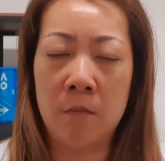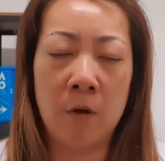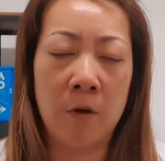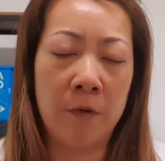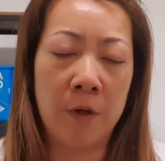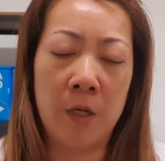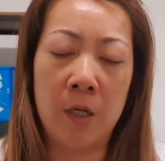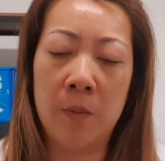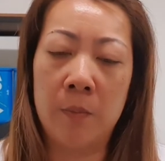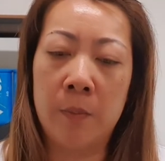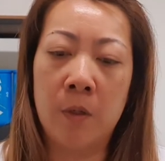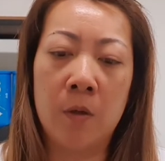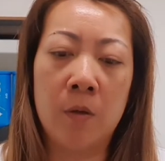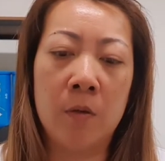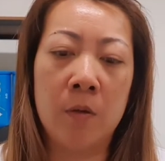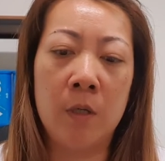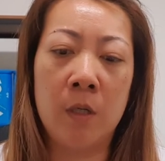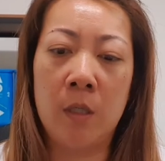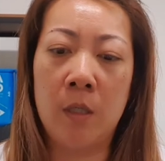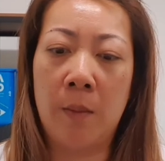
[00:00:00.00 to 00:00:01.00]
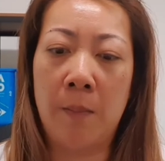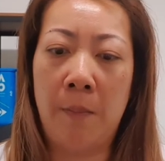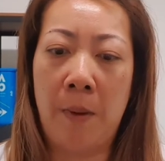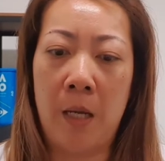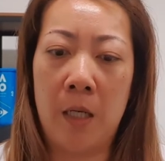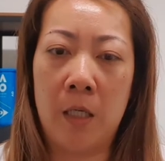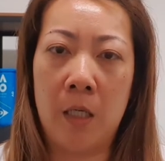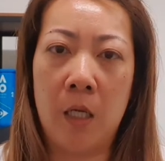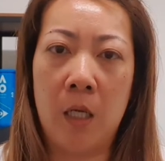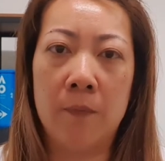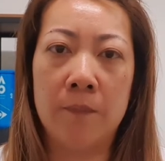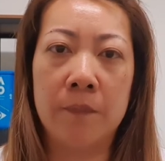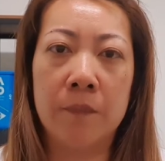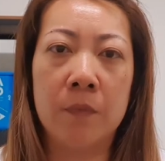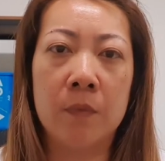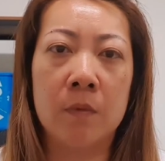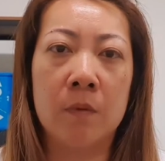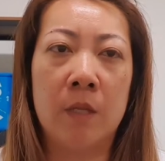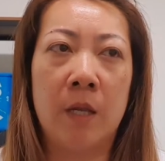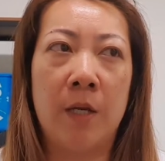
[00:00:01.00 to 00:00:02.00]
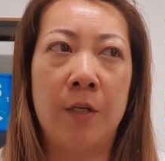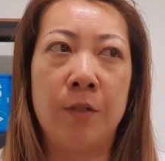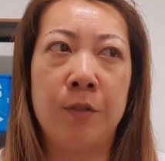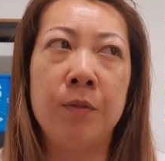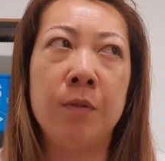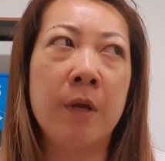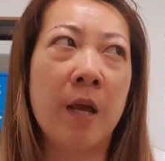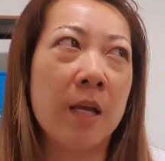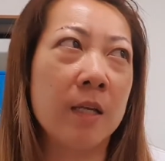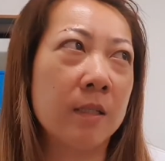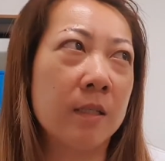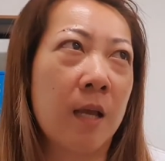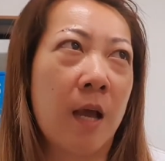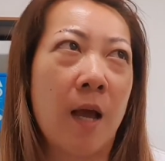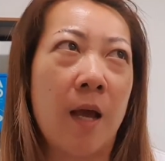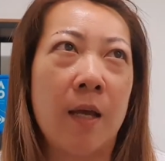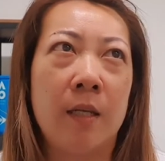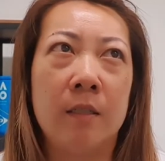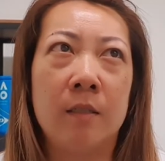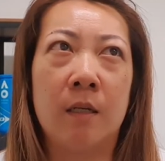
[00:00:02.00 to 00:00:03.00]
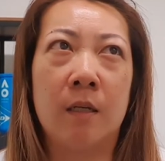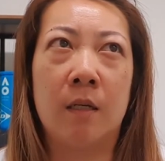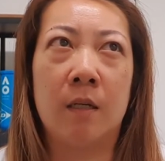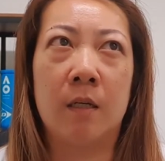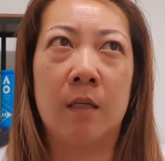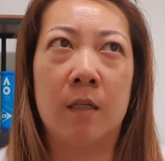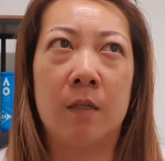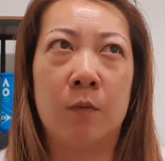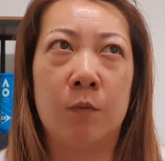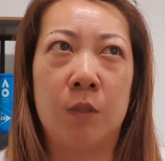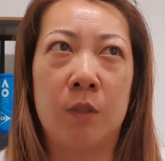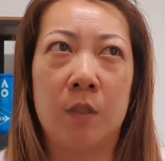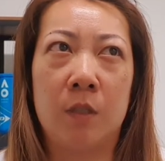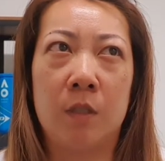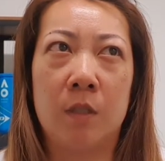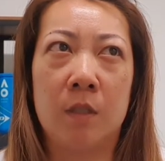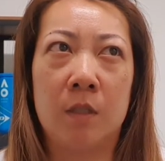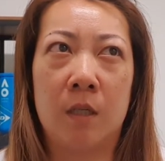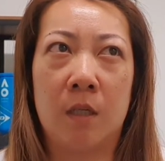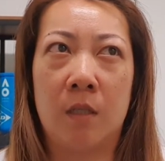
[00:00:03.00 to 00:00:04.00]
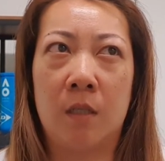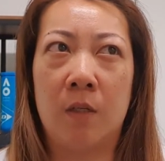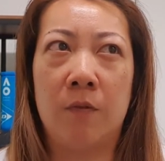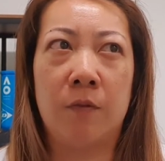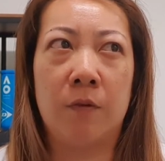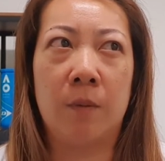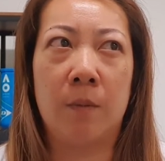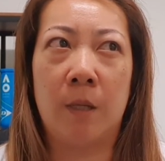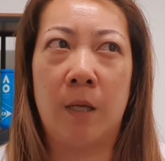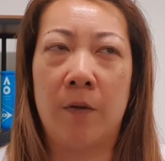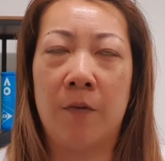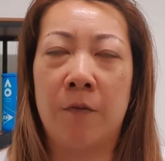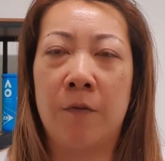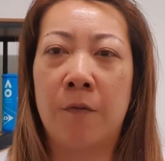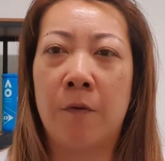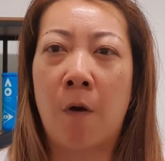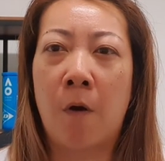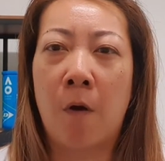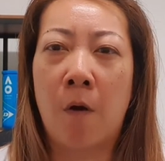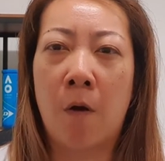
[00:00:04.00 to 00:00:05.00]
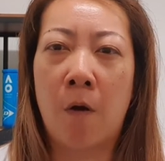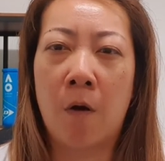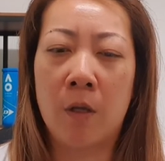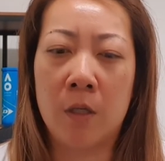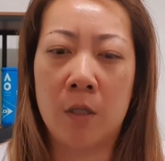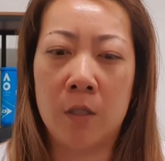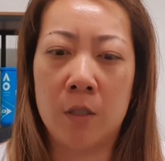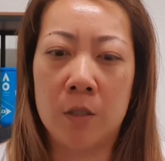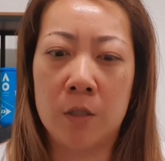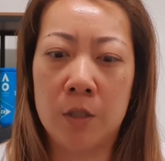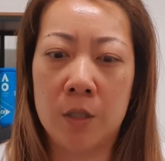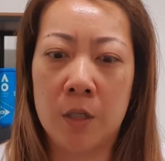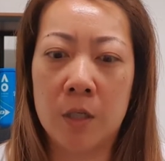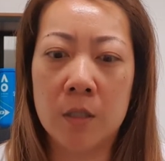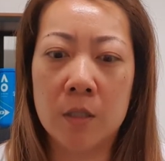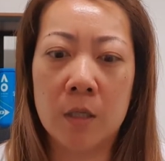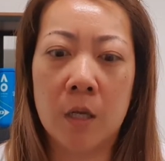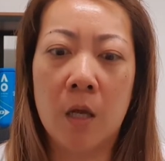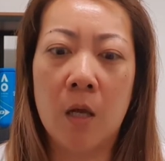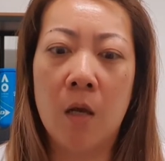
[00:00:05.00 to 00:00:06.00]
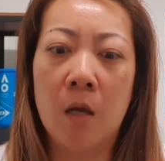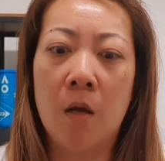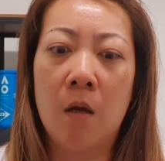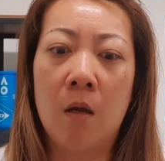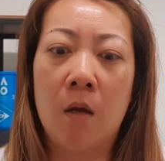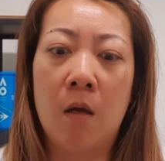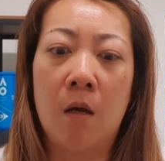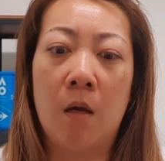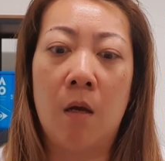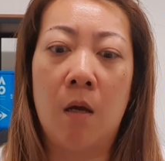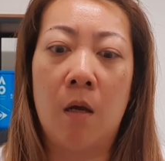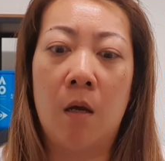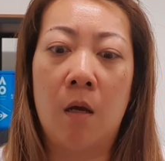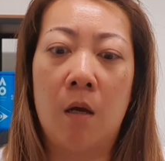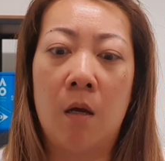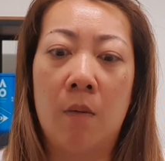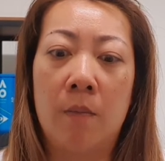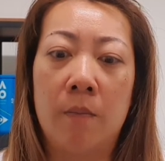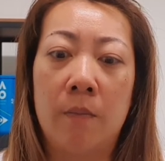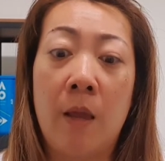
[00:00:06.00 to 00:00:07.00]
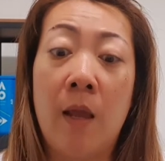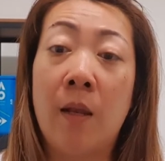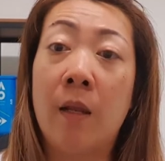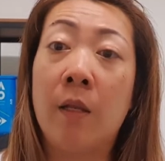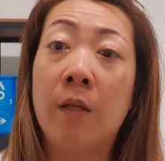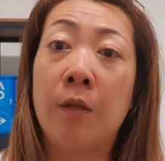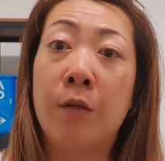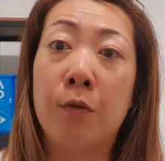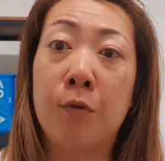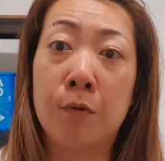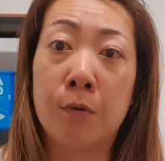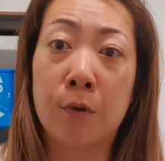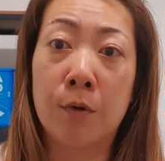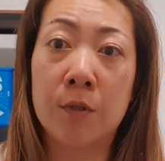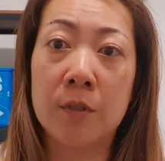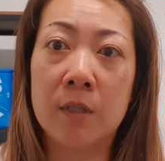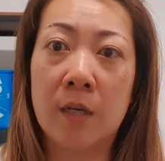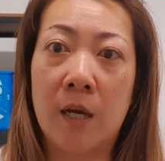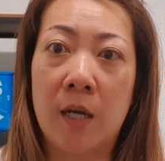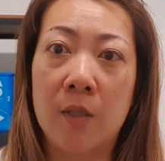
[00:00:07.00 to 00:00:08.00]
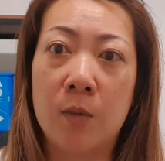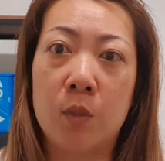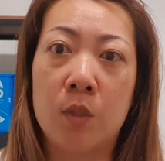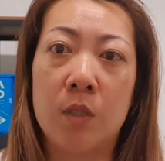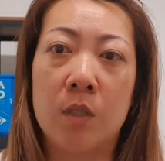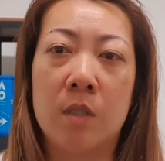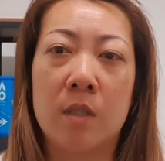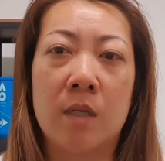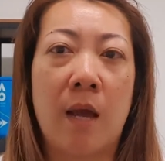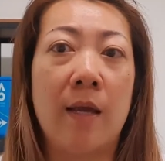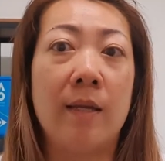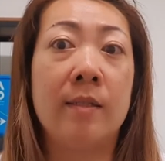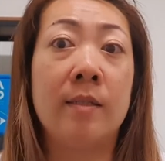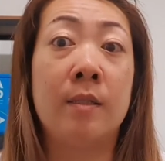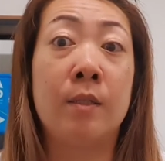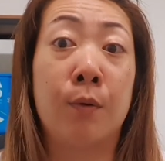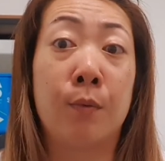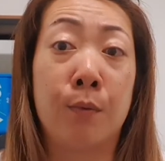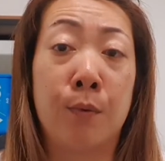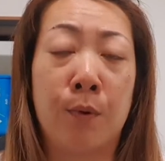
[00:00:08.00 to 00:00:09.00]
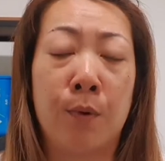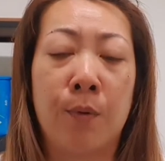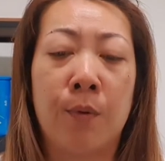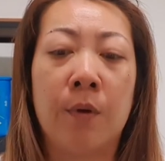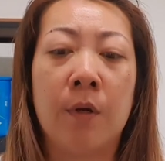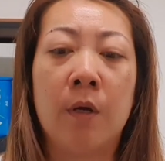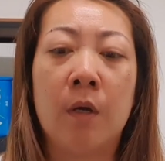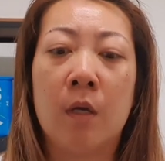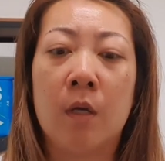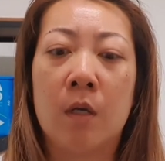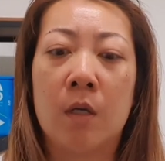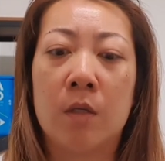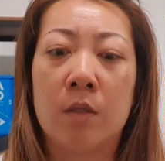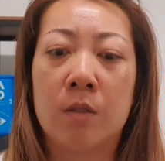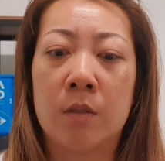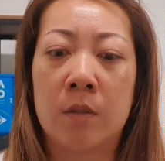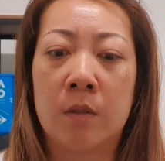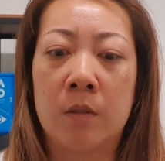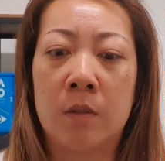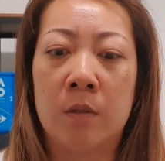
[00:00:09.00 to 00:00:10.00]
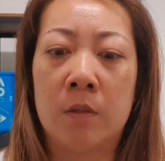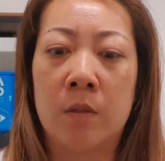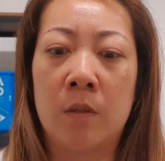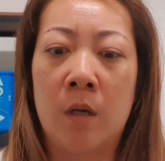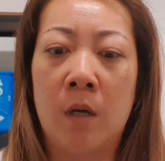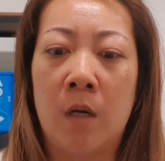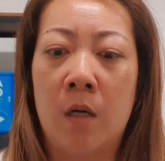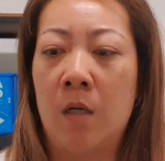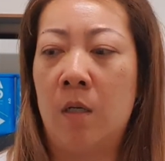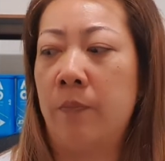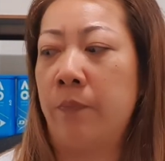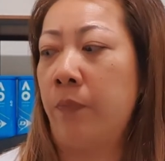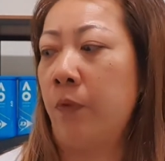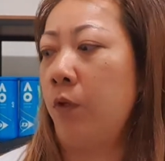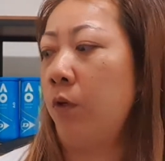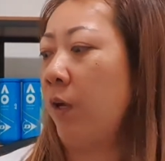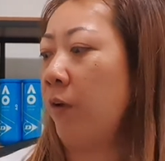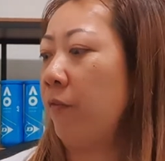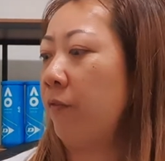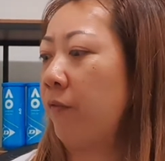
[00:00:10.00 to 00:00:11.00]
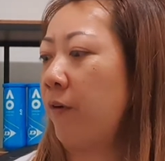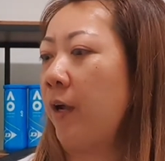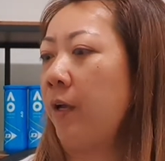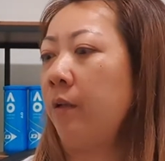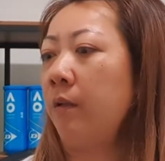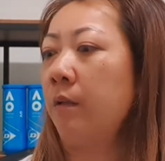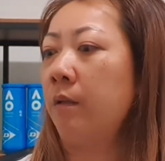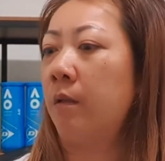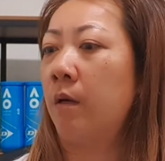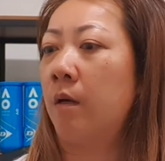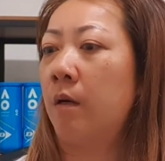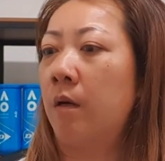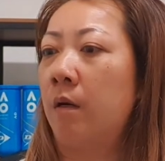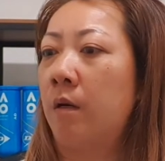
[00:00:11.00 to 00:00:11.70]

available in the market. There's US size, which is starting from like 4 inches. And then the Euro size, which is size 0. So you can find